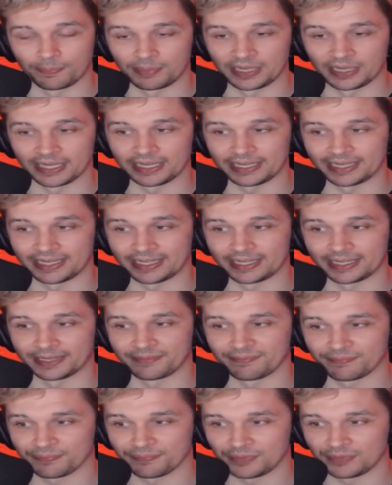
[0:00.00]
But
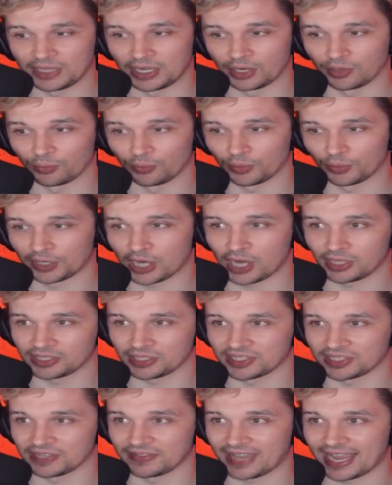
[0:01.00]

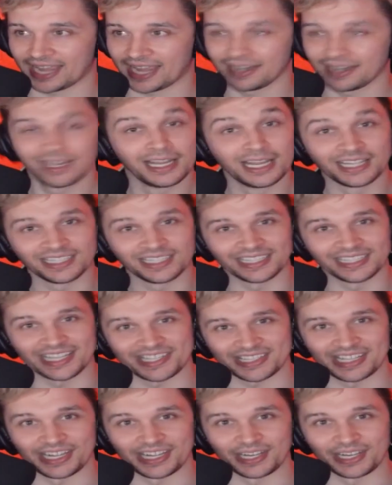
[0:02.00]
regardless of that, let's
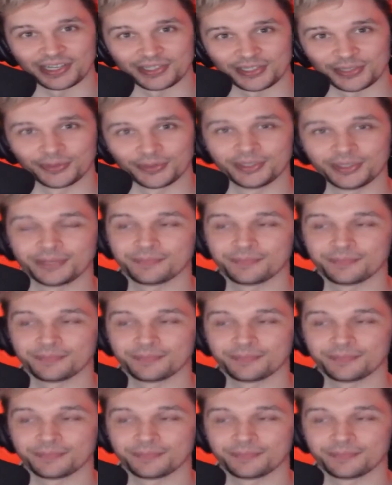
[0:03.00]
get into it.